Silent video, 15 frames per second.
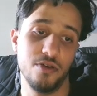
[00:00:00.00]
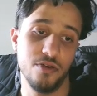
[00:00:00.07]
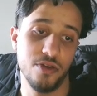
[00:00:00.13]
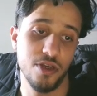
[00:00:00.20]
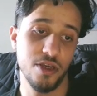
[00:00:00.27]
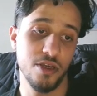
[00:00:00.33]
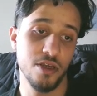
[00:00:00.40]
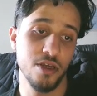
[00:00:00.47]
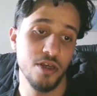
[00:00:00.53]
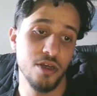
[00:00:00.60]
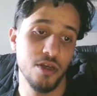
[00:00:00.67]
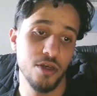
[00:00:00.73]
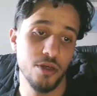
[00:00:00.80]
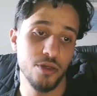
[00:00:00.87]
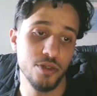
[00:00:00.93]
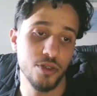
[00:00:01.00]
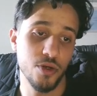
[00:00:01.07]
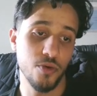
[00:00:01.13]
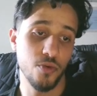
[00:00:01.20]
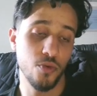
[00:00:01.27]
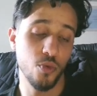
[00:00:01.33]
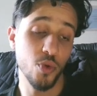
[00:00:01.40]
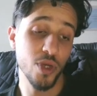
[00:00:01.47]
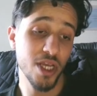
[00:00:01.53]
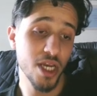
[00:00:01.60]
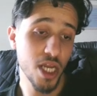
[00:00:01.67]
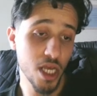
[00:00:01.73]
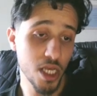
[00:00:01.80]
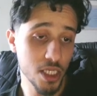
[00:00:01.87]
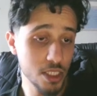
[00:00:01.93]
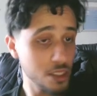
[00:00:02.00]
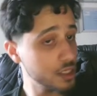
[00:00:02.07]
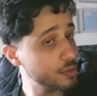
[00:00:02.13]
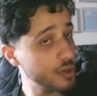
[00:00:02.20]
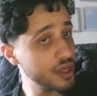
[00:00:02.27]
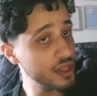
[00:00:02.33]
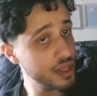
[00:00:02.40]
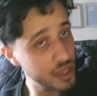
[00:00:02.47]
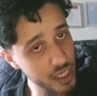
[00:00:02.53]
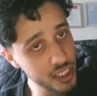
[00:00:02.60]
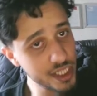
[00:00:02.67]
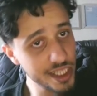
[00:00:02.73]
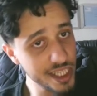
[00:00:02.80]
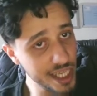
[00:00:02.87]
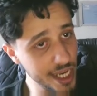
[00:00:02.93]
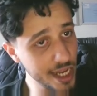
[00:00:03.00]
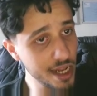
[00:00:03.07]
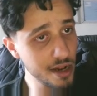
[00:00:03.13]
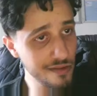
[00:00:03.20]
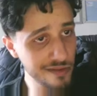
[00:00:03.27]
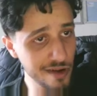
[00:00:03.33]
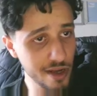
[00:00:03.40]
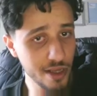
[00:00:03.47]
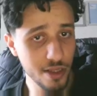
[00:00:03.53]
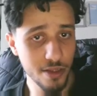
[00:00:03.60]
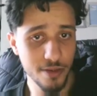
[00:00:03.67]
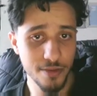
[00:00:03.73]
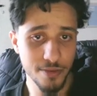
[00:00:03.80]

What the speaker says: Okay, so we're gonna start by this DLL file